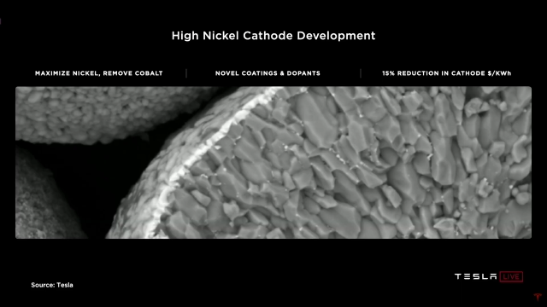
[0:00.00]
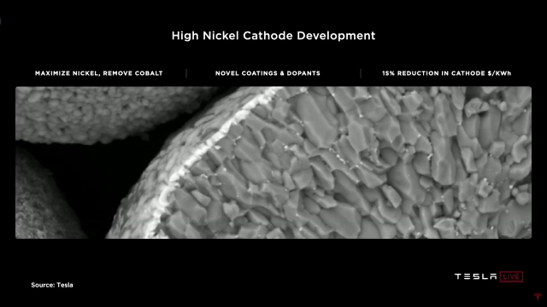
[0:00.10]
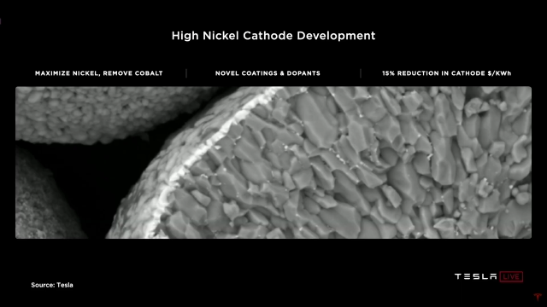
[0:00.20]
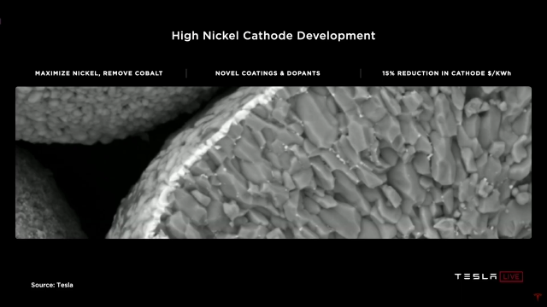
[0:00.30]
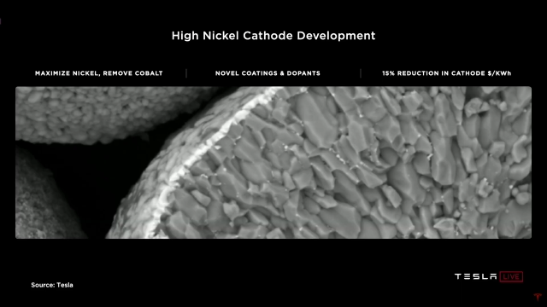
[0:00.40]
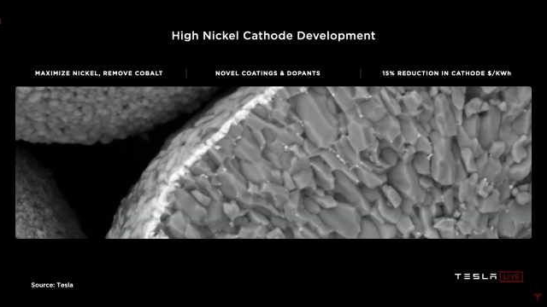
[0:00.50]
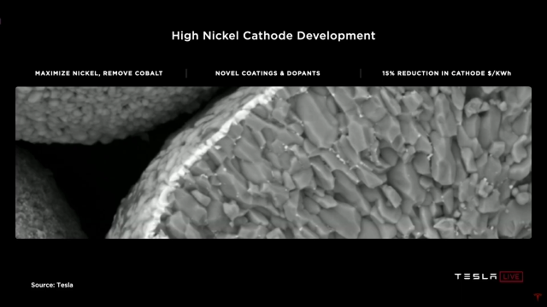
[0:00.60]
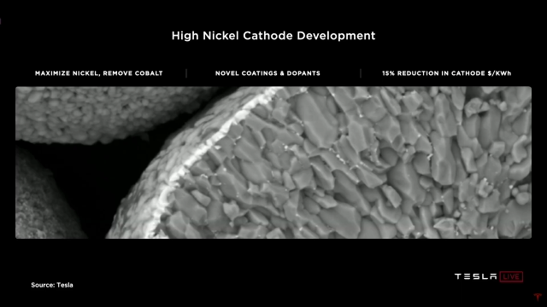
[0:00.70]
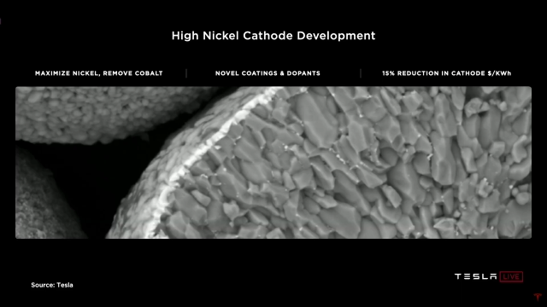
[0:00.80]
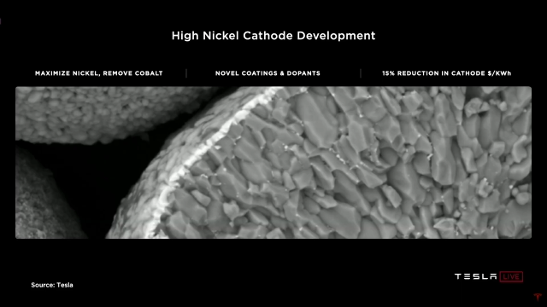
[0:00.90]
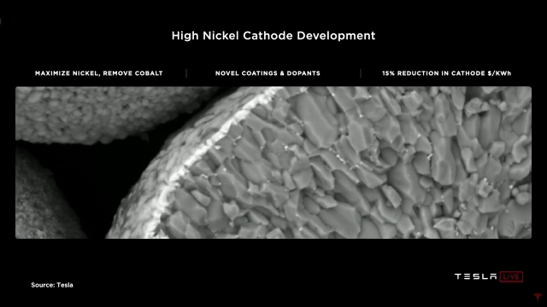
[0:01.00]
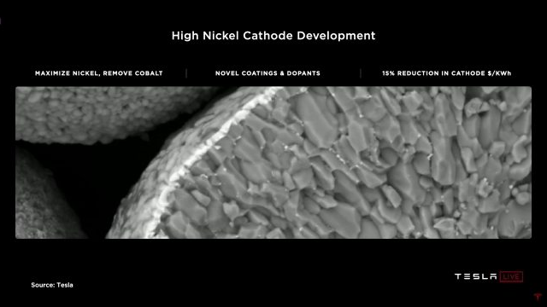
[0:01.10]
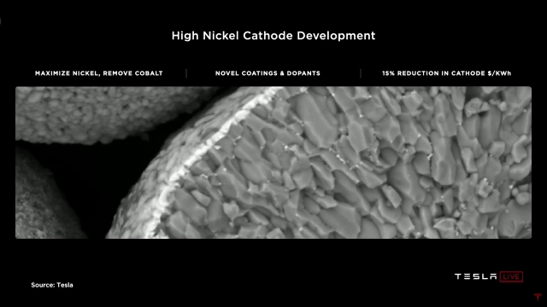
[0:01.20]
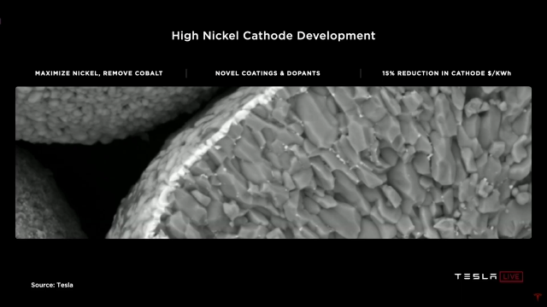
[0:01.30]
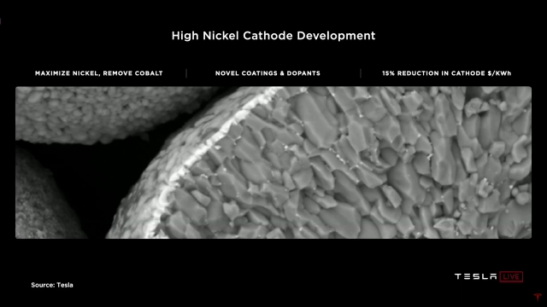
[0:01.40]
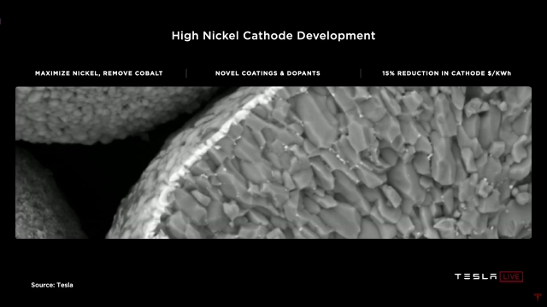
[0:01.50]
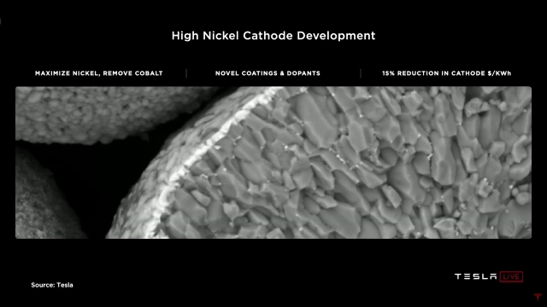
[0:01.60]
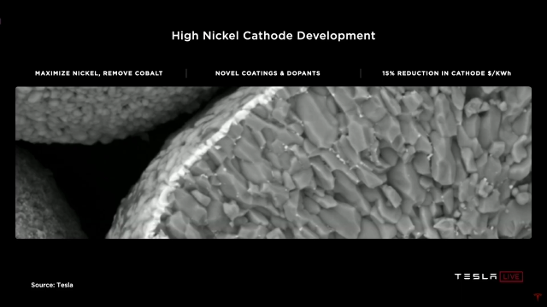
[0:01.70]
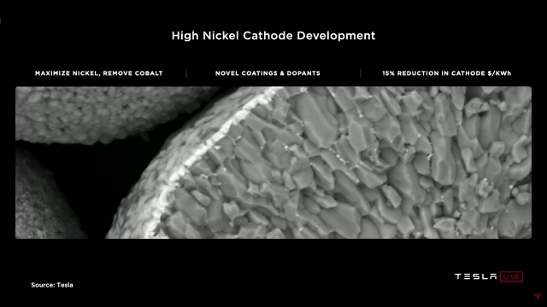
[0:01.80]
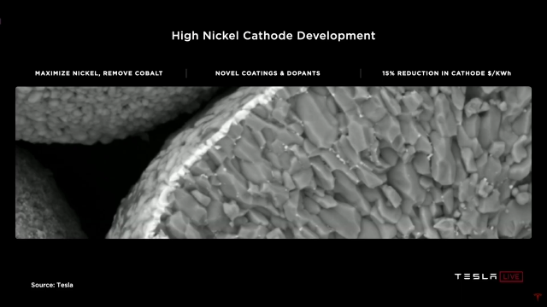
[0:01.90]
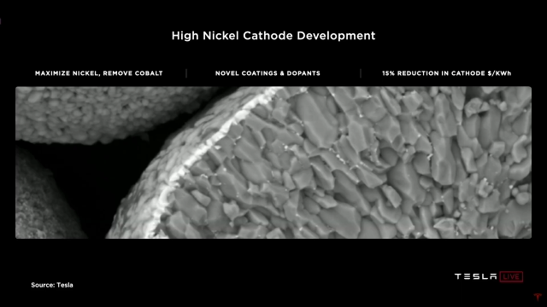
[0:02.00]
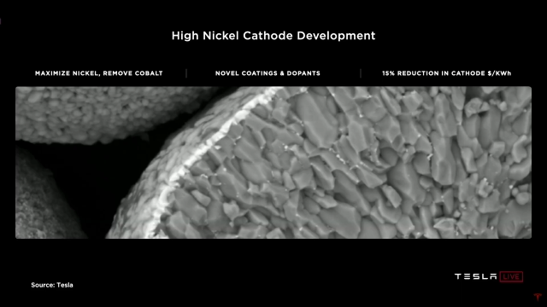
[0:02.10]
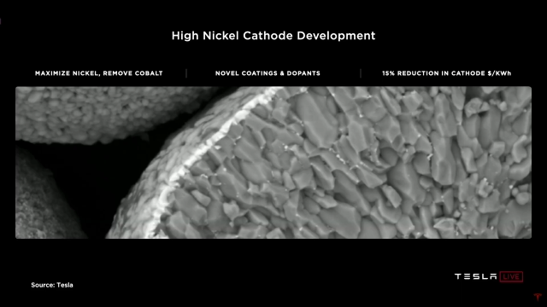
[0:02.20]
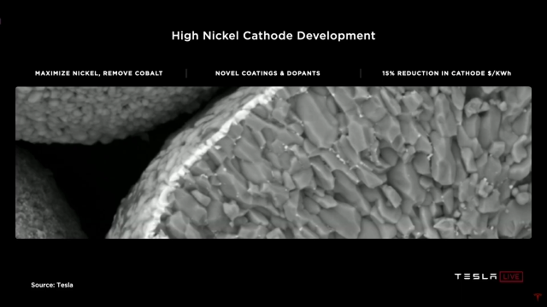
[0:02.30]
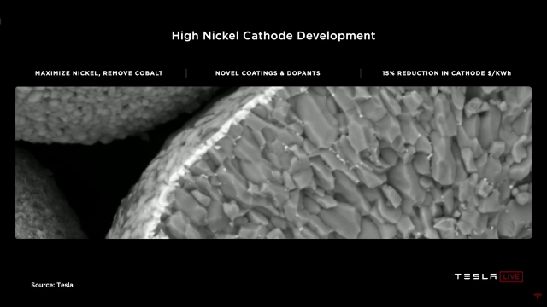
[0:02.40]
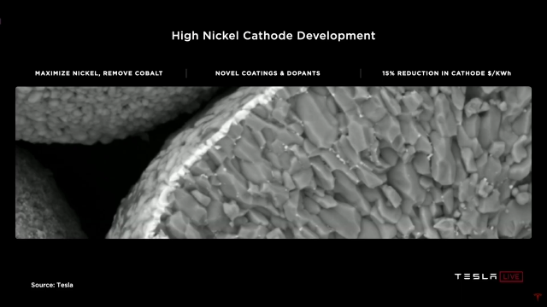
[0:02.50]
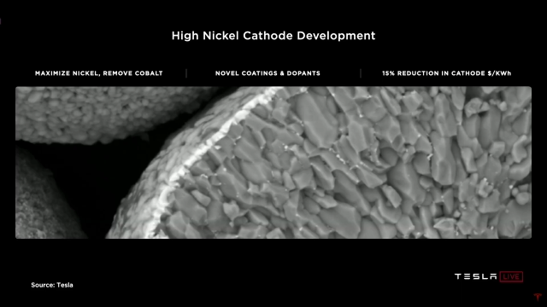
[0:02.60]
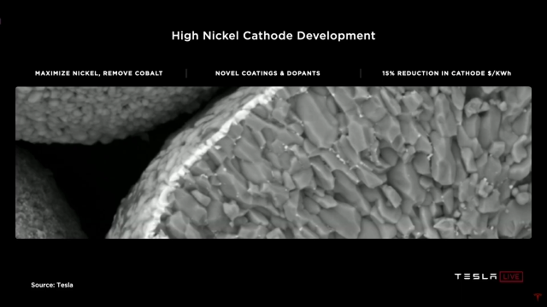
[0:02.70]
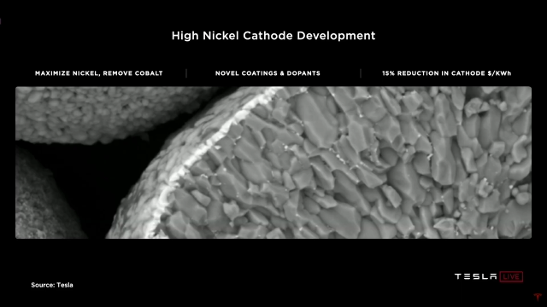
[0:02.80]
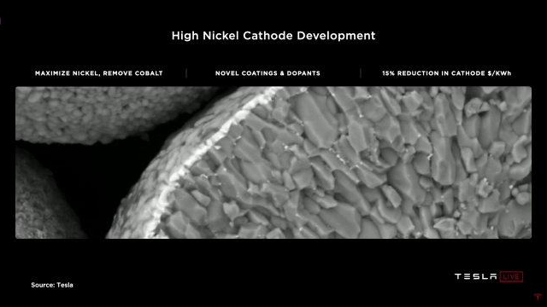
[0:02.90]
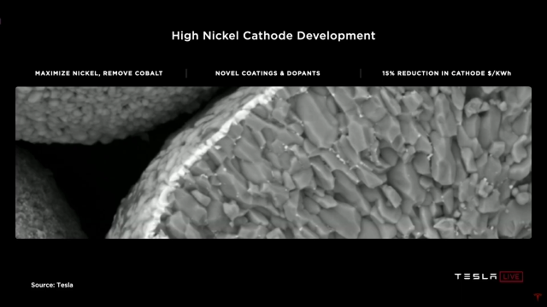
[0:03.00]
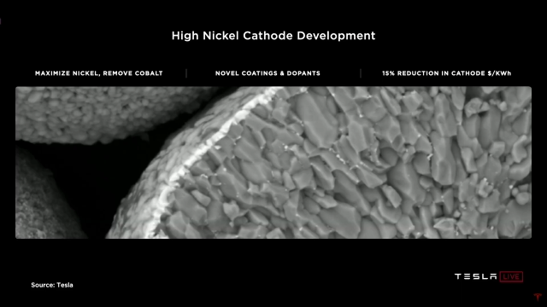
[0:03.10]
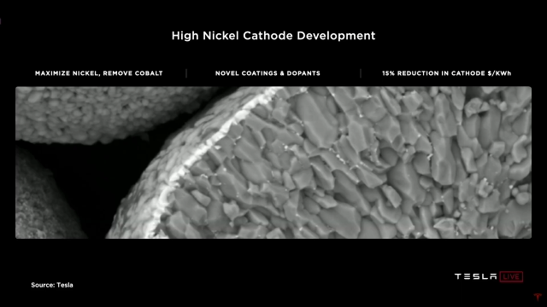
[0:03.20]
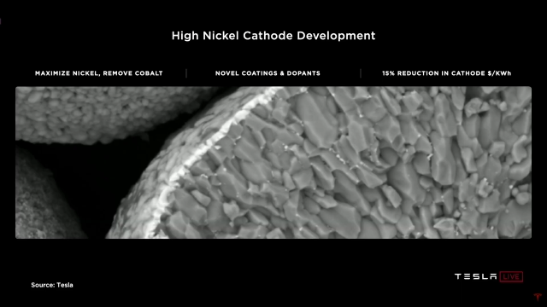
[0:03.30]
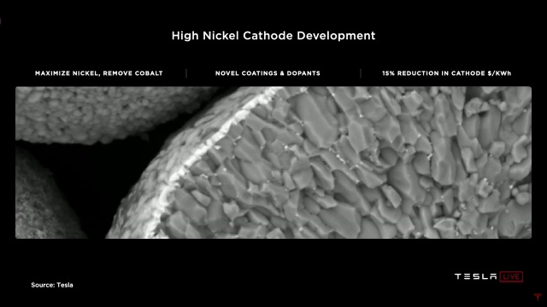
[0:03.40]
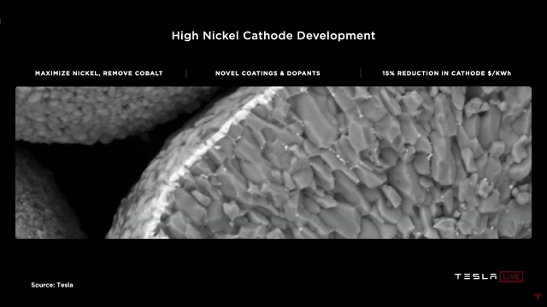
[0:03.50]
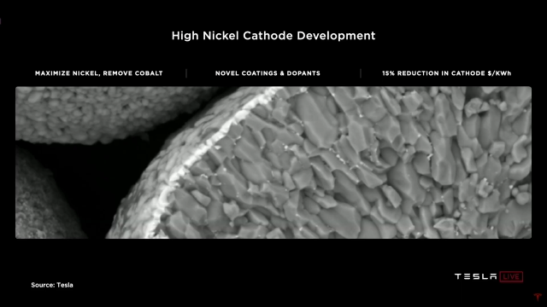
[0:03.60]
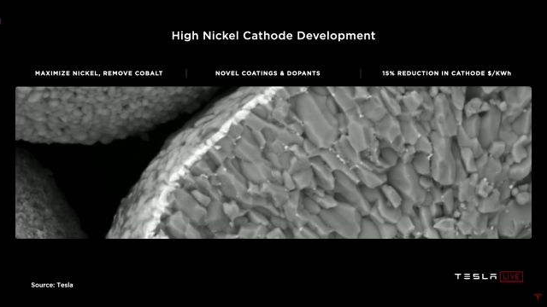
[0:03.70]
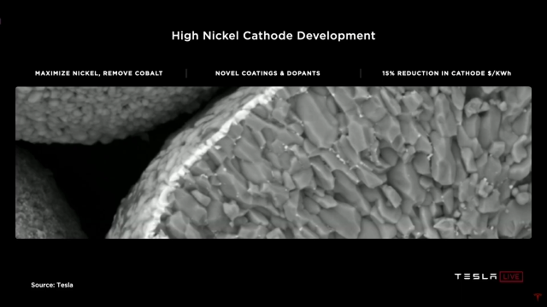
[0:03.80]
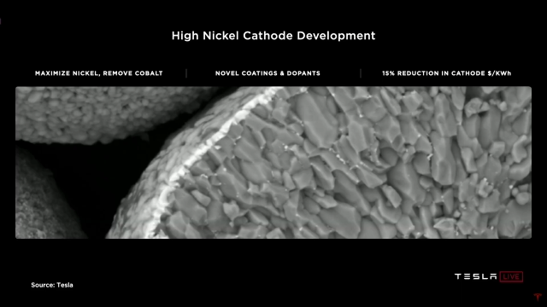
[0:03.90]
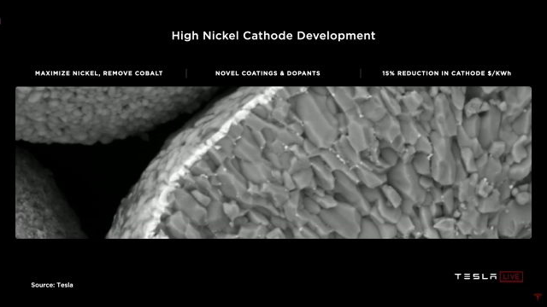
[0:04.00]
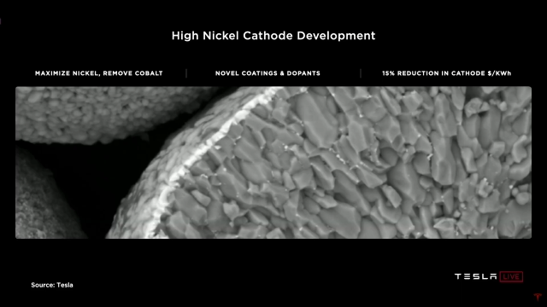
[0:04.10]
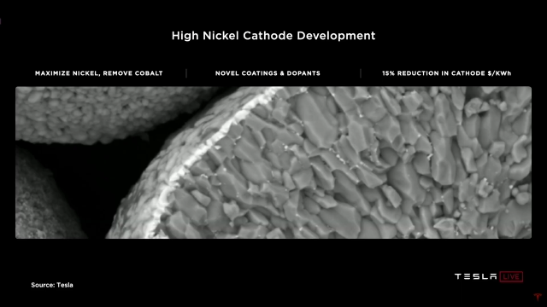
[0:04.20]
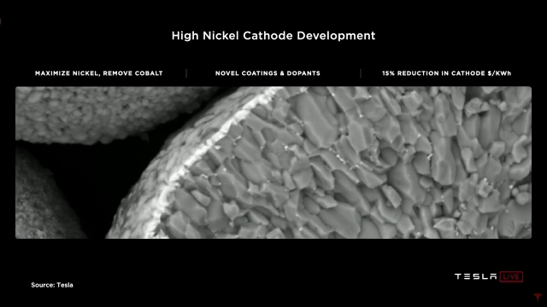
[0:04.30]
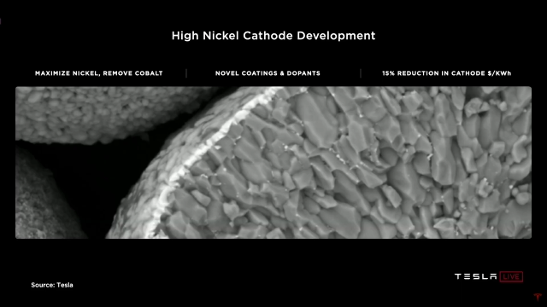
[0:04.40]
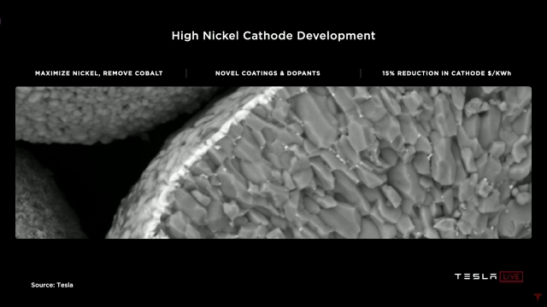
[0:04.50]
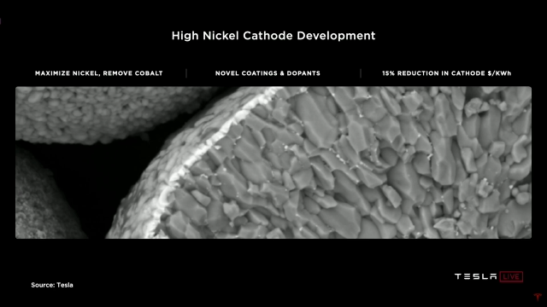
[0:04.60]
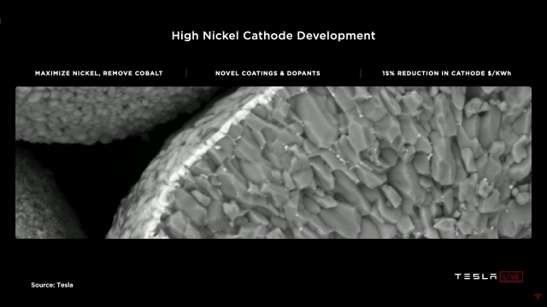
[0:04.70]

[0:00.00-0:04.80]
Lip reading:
[unreadable: no face in view]